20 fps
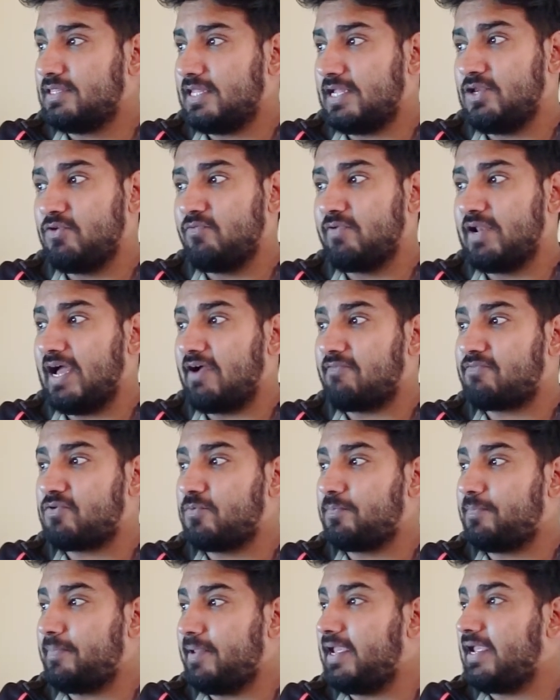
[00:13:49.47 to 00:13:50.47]
then you will
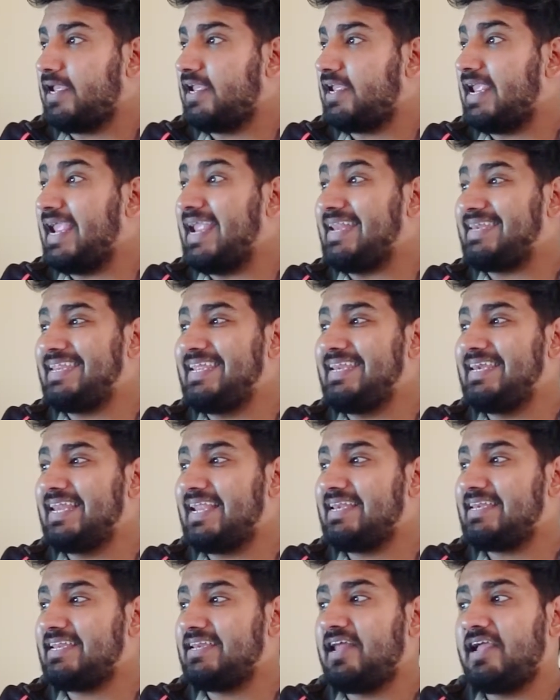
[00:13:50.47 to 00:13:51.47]
have to pay
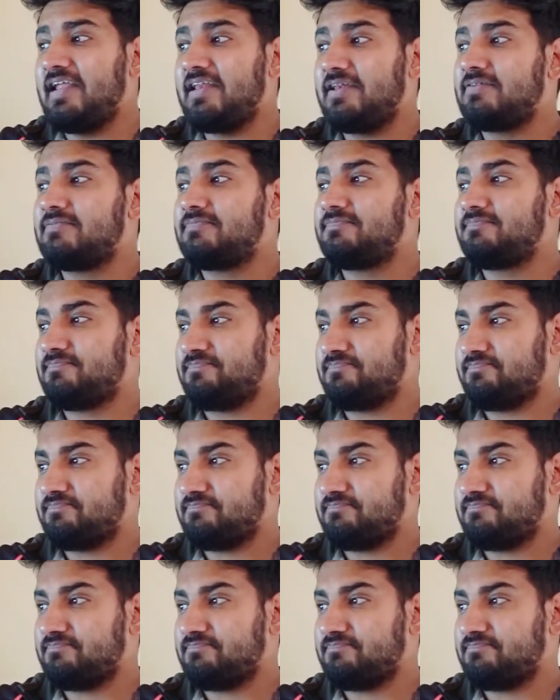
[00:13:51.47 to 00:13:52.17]
1899